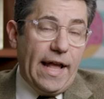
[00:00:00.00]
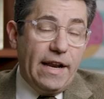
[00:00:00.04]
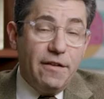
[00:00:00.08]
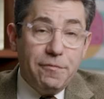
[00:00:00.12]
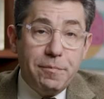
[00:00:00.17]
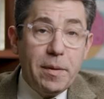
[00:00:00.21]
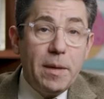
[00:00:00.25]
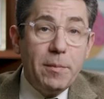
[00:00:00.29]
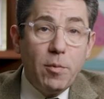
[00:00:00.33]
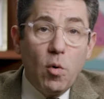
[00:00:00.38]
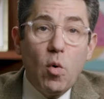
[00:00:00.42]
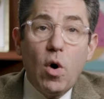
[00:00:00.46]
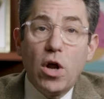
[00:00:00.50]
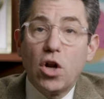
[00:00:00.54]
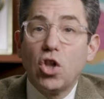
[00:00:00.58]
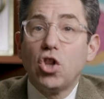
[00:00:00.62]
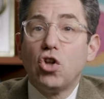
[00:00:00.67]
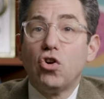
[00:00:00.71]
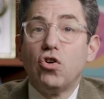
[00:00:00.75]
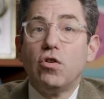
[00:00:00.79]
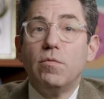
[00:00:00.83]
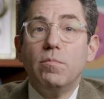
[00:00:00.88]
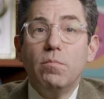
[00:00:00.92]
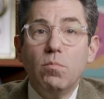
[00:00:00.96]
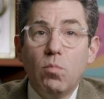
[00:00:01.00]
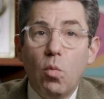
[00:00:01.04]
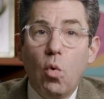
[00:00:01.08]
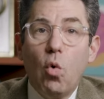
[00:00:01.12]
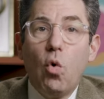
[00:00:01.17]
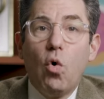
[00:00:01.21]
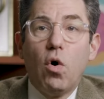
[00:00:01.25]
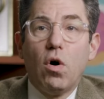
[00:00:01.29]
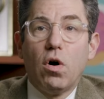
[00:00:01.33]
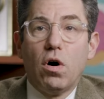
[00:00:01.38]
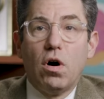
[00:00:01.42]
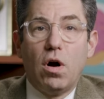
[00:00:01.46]
And if people want to learn
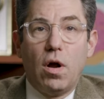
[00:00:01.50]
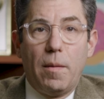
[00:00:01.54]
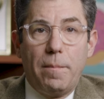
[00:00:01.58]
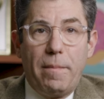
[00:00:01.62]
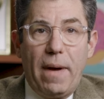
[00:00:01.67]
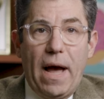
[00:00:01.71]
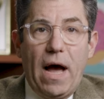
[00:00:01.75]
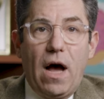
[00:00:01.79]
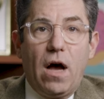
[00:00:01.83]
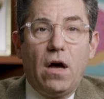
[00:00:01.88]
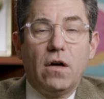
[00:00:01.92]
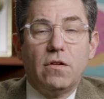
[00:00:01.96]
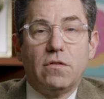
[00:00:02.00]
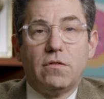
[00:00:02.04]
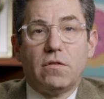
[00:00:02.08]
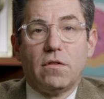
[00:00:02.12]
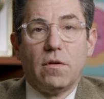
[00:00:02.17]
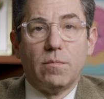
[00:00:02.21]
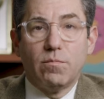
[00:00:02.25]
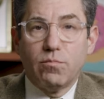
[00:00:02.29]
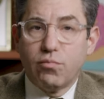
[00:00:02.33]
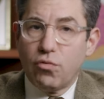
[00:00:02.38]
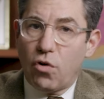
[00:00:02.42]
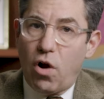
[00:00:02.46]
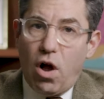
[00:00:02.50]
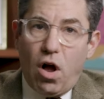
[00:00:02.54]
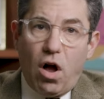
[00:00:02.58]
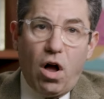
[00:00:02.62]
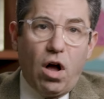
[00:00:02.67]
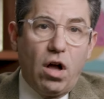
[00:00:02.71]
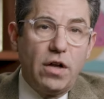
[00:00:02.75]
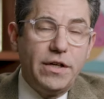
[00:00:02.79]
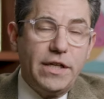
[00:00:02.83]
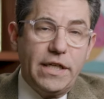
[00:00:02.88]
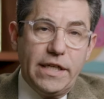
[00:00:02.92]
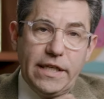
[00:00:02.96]
more about the
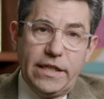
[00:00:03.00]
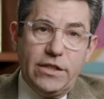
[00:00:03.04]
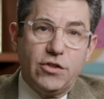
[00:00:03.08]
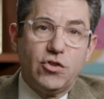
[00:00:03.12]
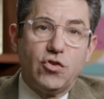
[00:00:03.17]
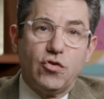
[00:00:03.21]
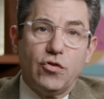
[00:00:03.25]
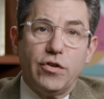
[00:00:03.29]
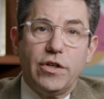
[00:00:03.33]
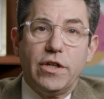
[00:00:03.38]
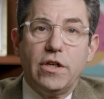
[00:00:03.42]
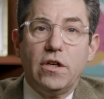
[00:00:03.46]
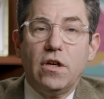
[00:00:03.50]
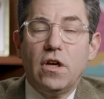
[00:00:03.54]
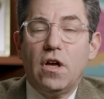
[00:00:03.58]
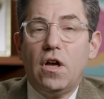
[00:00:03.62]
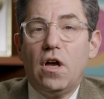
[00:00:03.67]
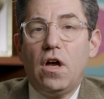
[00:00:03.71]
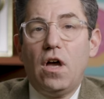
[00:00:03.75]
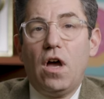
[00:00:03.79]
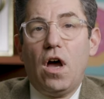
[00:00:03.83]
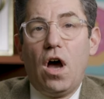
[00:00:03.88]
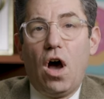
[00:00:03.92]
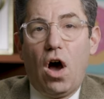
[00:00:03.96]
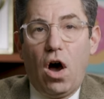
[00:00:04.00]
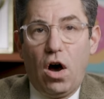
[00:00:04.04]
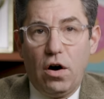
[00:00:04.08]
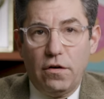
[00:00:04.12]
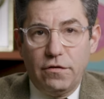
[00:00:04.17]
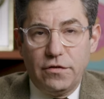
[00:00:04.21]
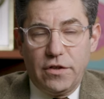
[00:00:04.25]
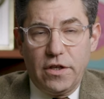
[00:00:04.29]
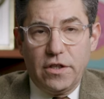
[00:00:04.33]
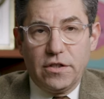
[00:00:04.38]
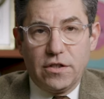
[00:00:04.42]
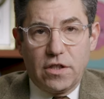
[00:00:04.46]
broad history
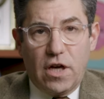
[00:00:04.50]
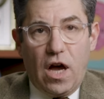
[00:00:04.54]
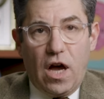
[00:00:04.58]
of this